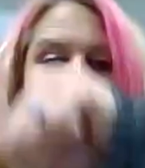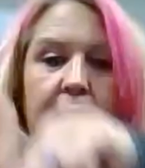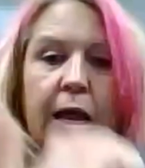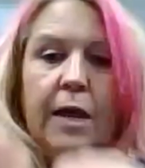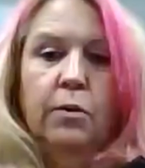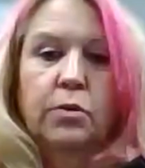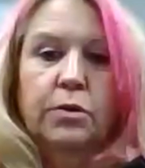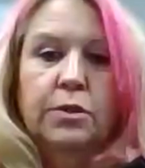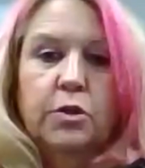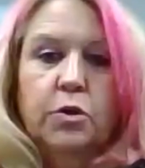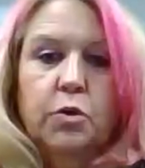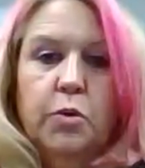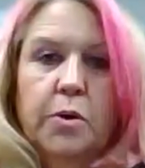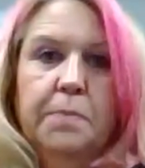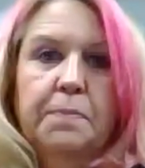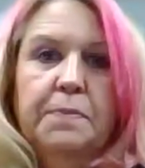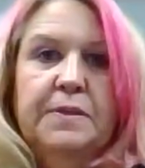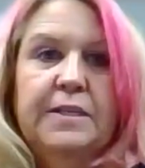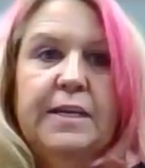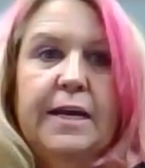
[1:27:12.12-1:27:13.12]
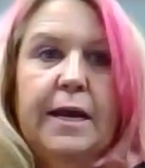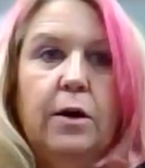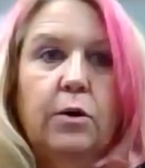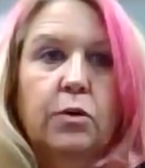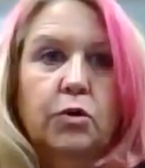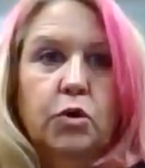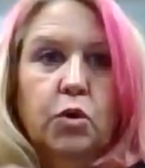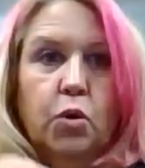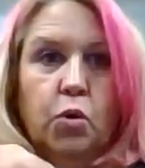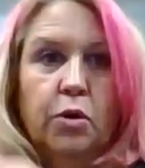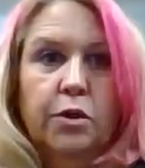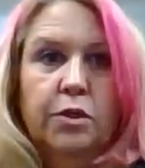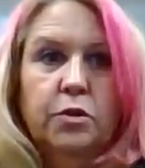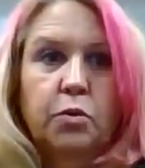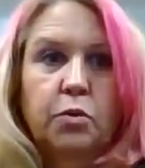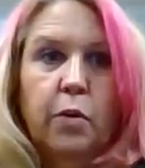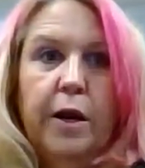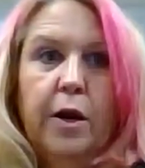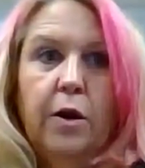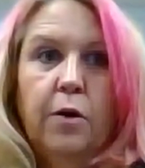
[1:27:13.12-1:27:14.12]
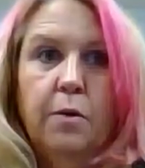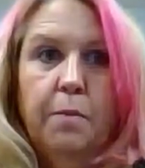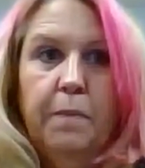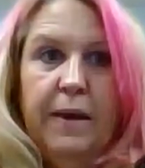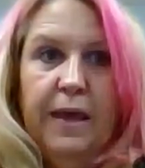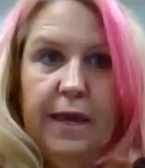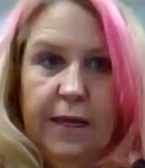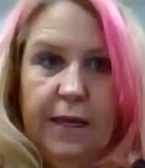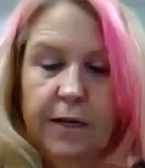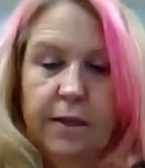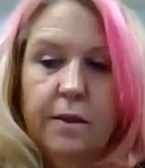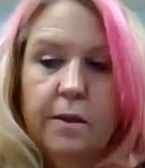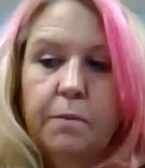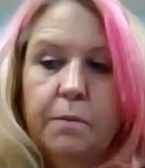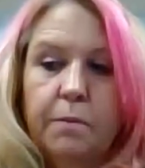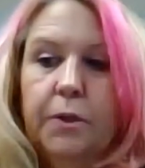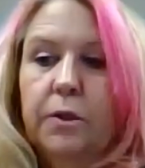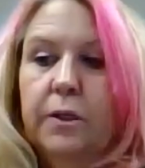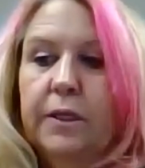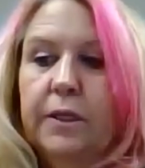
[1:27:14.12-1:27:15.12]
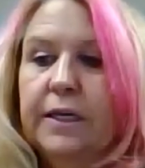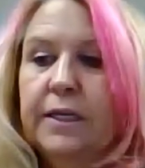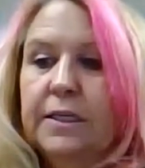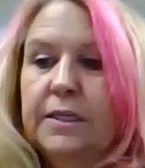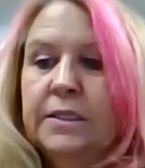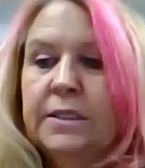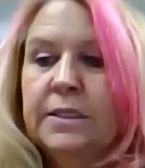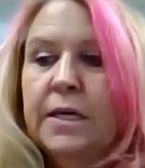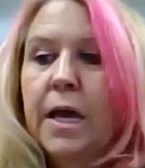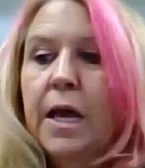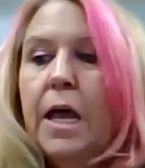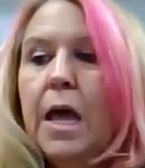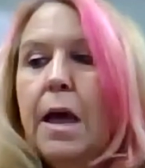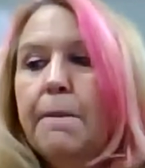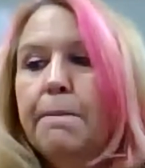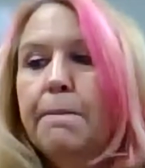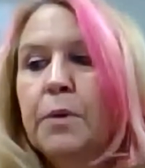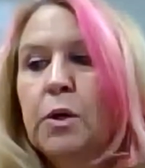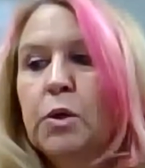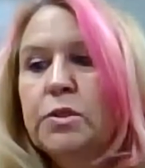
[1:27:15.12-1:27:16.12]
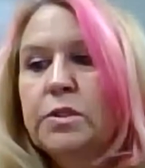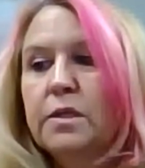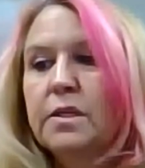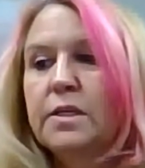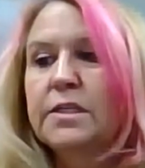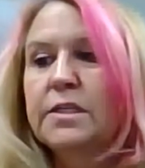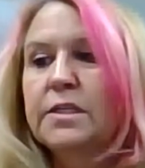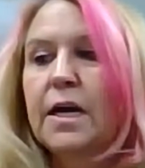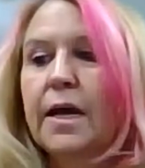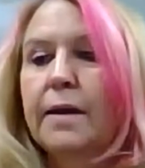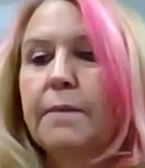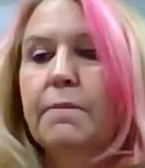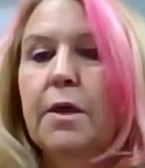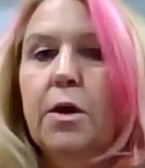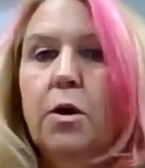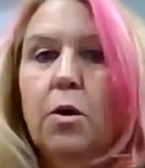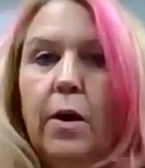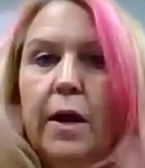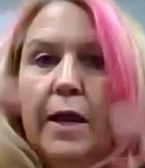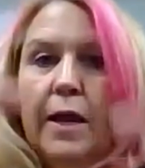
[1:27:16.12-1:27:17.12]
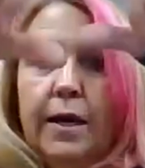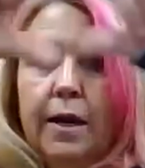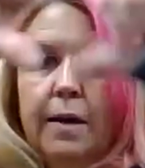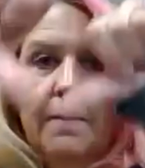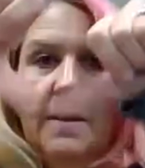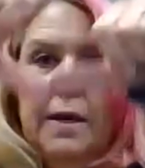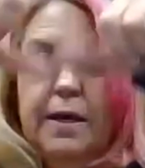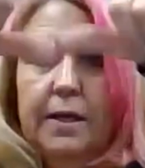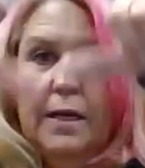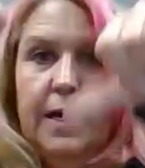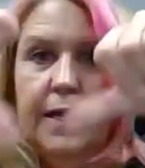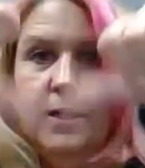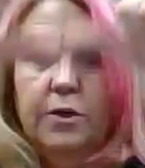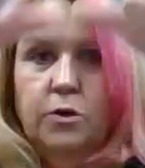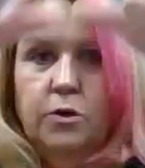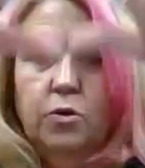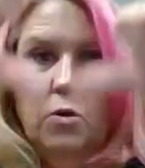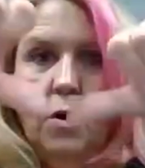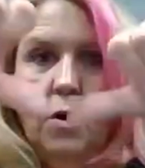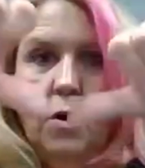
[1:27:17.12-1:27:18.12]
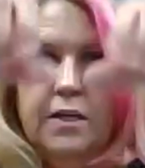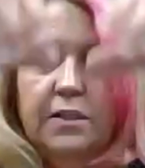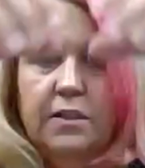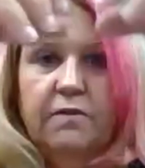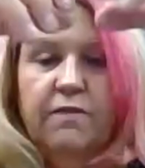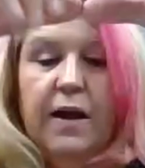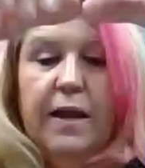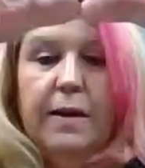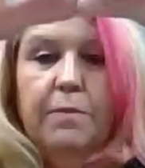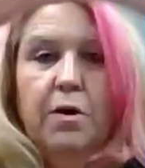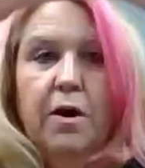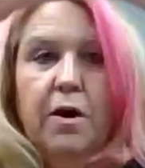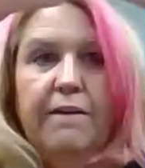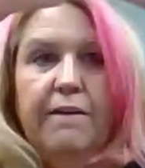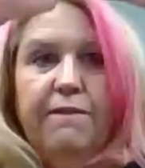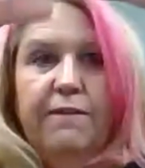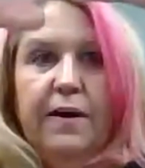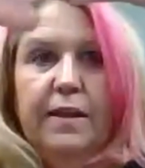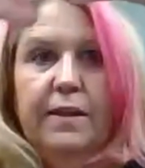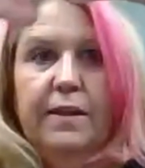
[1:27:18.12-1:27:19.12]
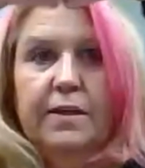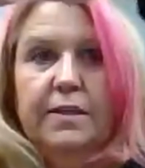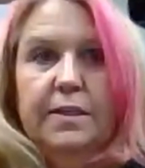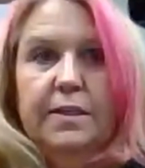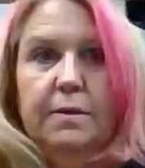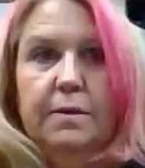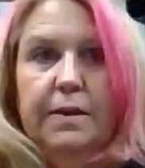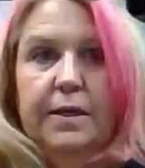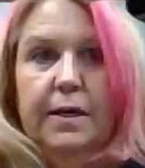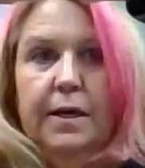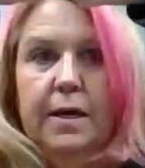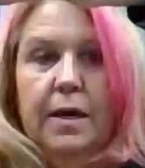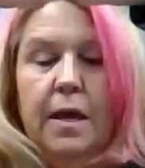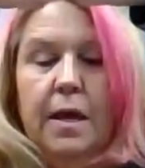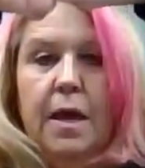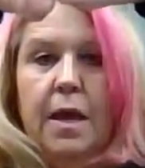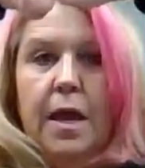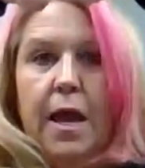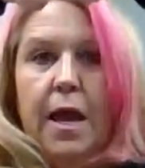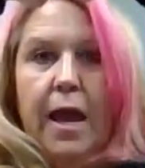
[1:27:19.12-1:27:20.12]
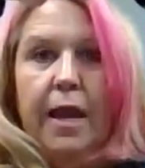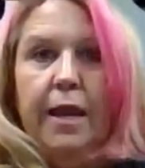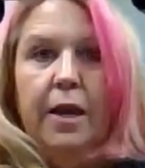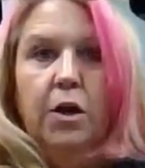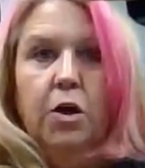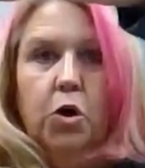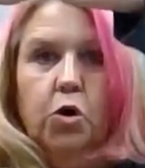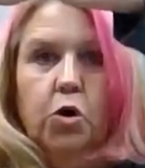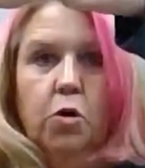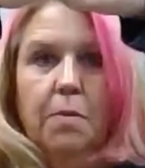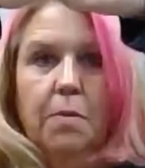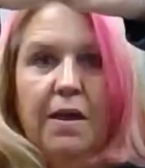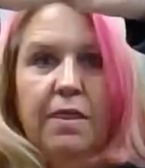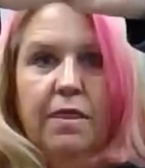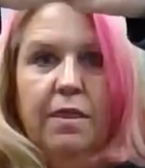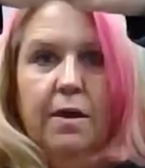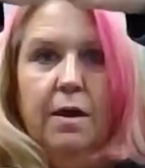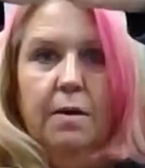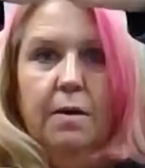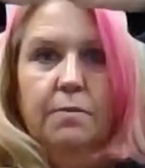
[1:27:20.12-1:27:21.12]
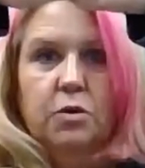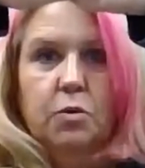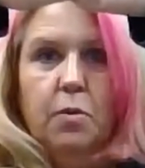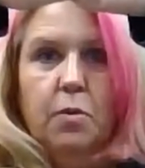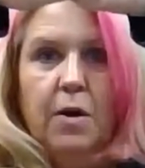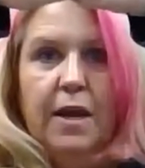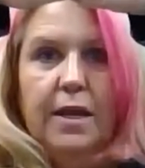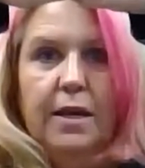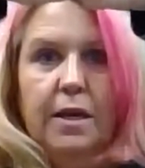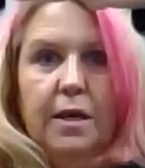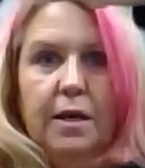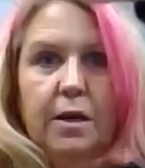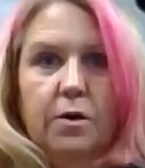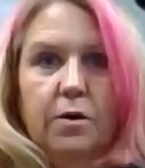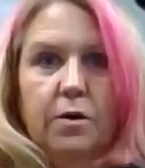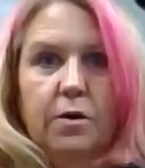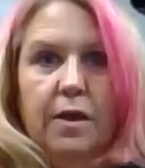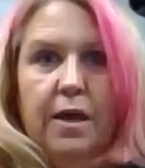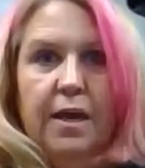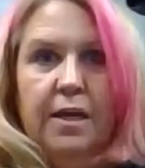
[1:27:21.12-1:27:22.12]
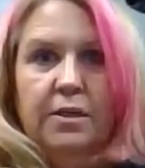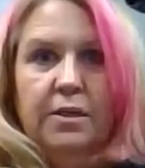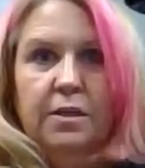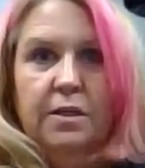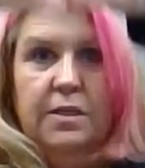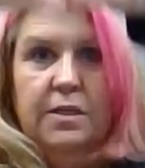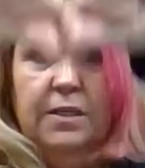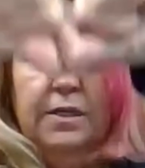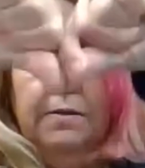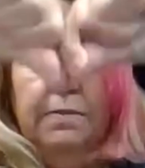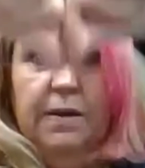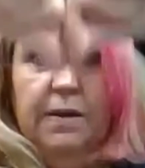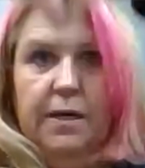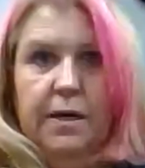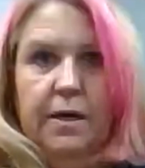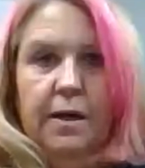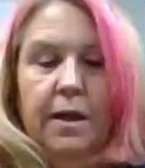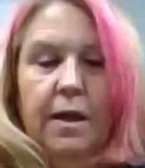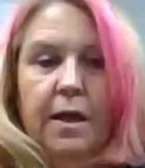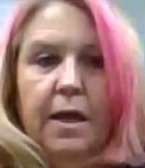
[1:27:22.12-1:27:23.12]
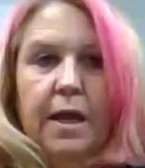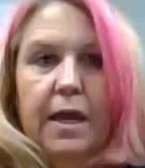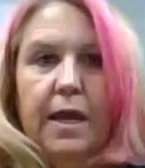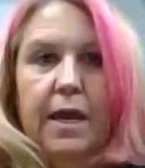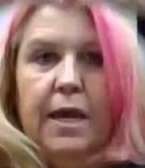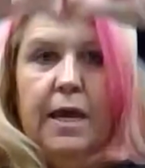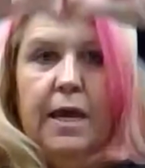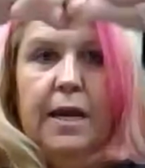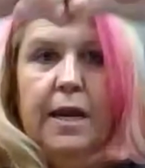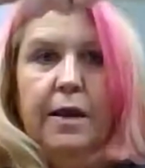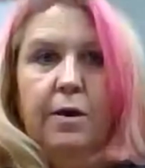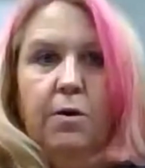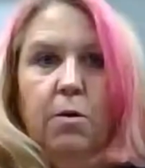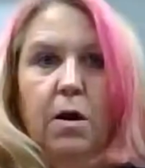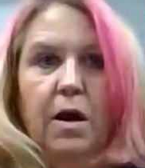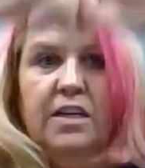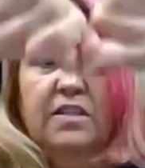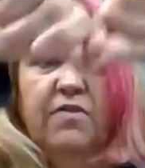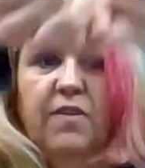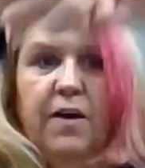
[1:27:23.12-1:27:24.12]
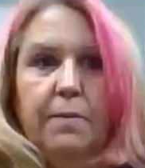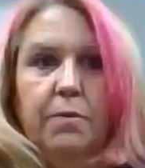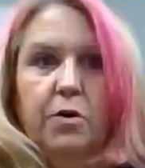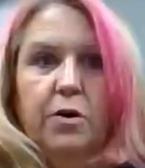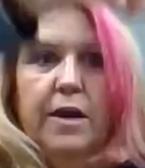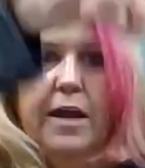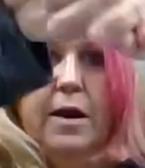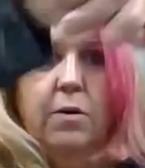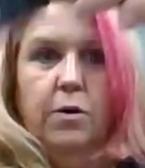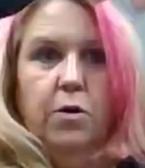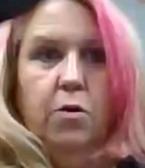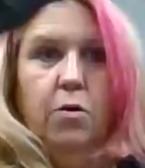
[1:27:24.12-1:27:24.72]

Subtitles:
I will strip down towards where the pain in the pull is. Most of the time though, I come in and I do cross fiber. I find the tibia, I curl my thumbs right in under the edge of the tibia, and I cross fiber down